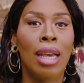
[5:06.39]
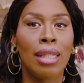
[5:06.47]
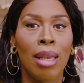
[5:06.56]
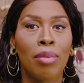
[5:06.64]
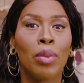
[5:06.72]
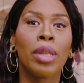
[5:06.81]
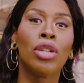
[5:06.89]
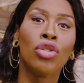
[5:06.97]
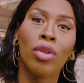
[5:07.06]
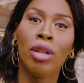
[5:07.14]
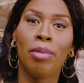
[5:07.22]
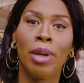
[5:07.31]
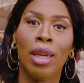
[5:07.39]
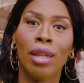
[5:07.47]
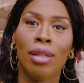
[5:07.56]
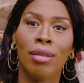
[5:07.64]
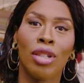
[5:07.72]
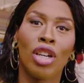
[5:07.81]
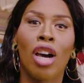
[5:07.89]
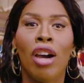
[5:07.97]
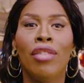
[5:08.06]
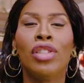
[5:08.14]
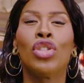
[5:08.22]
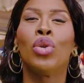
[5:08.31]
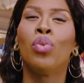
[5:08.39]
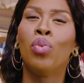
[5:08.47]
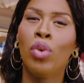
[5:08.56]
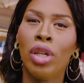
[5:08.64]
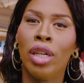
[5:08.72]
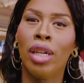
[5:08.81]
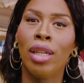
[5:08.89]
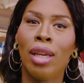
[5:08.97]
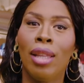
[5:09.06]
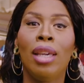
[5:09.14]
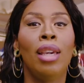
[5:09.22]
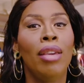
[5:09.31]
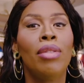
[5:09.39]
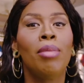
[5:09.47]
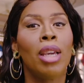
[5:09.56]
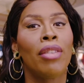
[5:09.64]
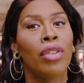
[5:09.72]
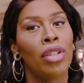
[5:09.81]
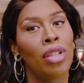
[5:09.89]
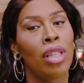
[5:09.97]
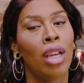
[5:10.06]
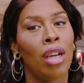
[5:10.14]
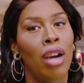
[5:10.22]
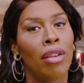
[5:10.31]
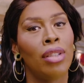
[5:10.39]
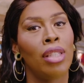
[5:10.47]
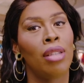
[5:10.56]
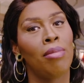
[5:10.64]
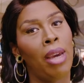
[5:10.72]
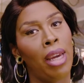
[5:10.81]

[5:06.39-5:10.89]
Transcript: except with the drill bit, to carve into wood, and they even make a version that carves into